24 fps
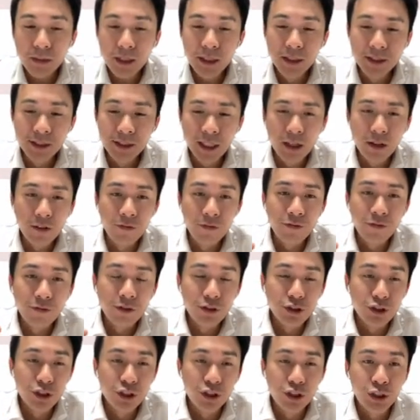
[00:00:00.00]
instead of
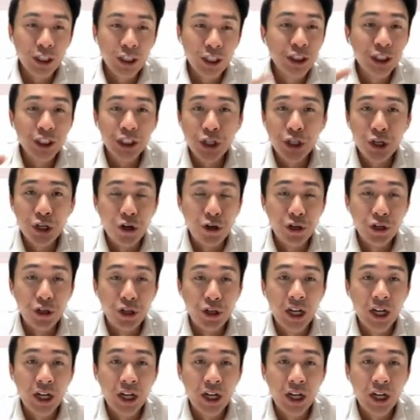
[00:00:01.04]
changing your, your